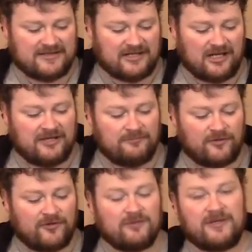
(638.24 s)
I
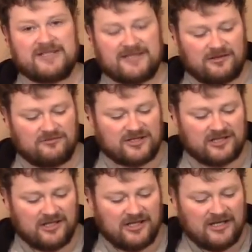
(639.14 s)
prefer the way it sounds,
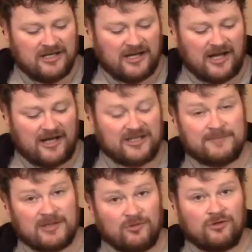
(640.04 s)
and it's a
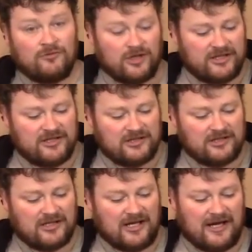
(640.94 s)
bit more rugged,
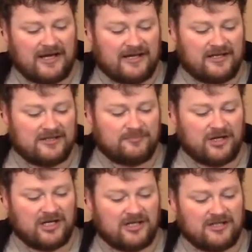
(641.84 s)
and
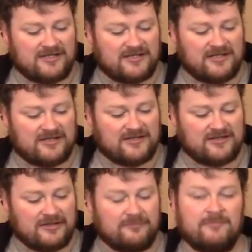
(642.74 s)
because it's
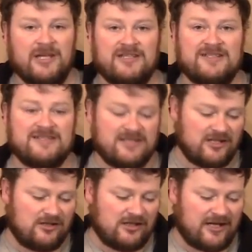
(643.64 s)
made of
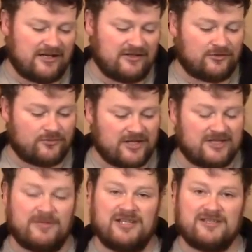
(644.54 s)
steel and the thread is
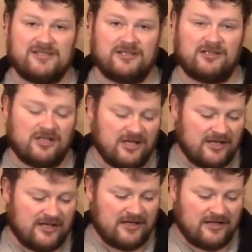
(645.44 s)
made of steel,
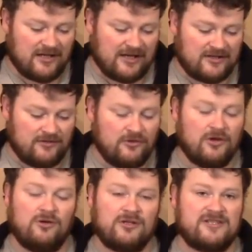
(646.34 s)
you
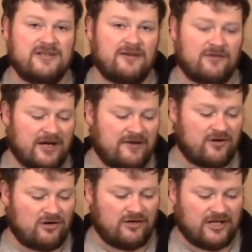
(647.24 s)
know it's never ever
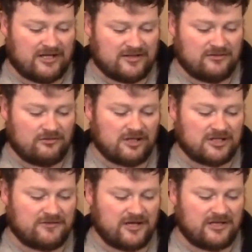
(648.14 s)
going to get
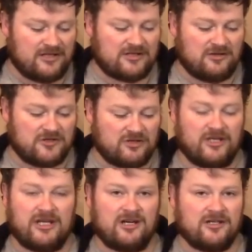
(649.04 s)
cross-threaded. It's always going to
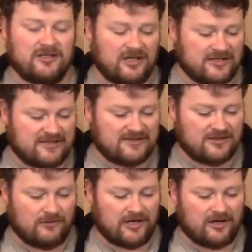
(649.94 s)
get on there nice and
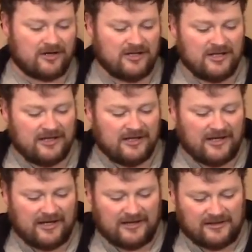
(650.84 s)
square,
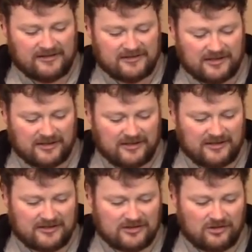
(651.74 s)
and
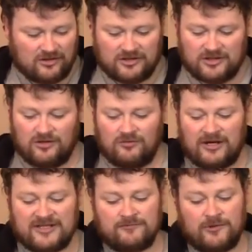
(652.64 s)
it's all good to go.
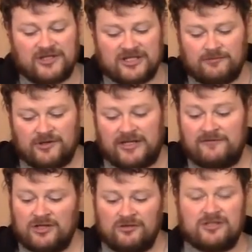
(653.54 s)
As is where this one, even
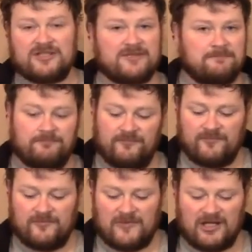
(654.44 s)
though it's
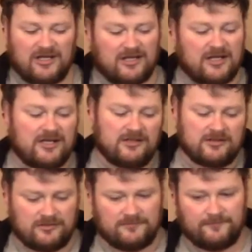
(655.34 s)
they're
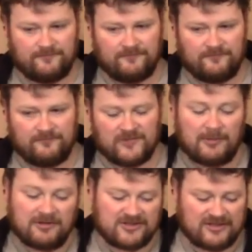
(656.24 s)

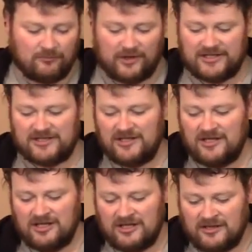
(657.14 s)
about the same weight,
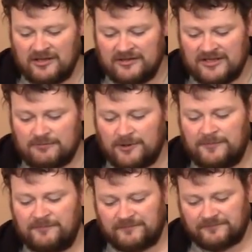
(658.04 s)
this one
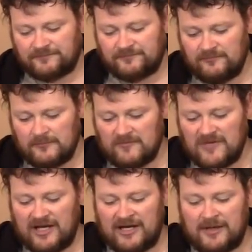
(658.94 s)

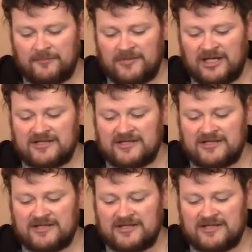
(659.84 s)
is